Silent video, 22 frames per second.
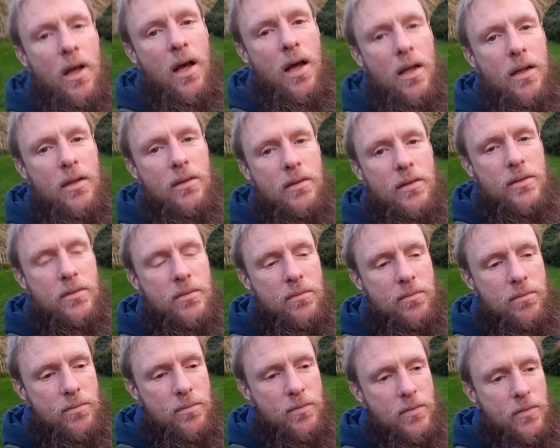and
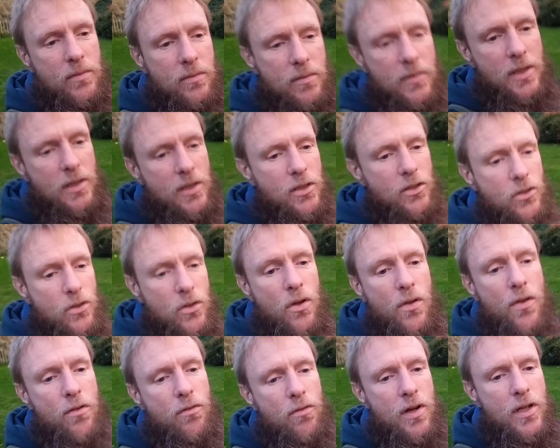this is
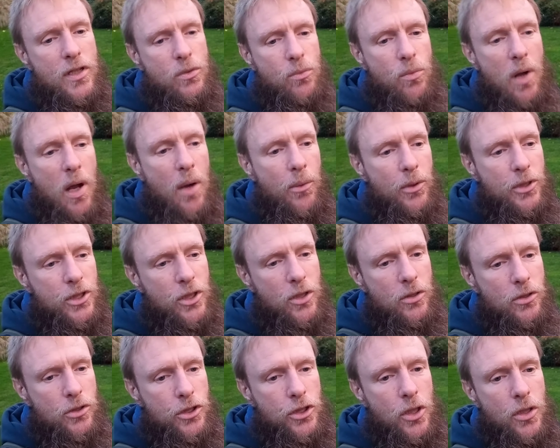another reason why we
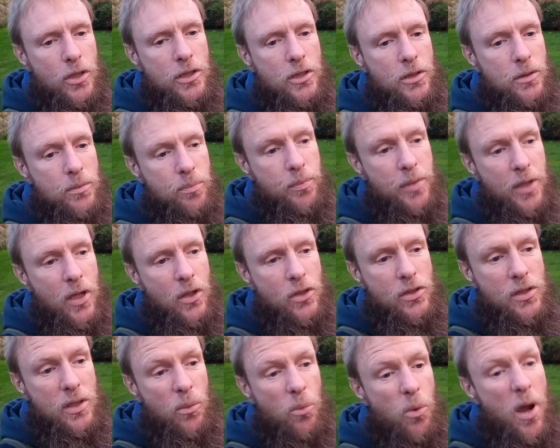shouldn't judge
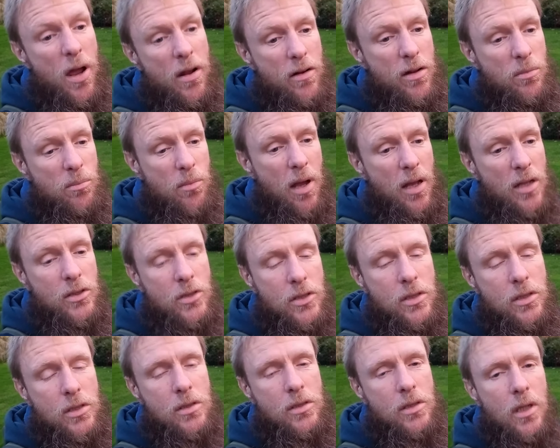because they're wearing
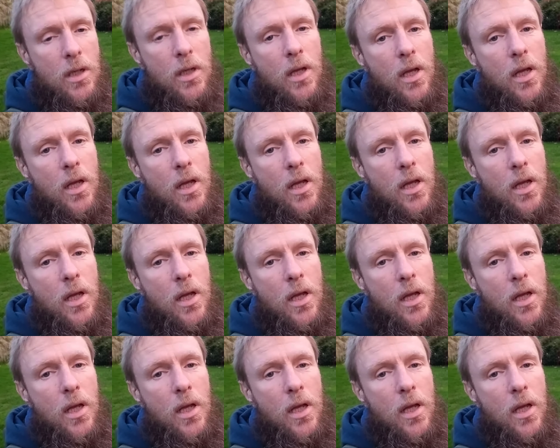masks.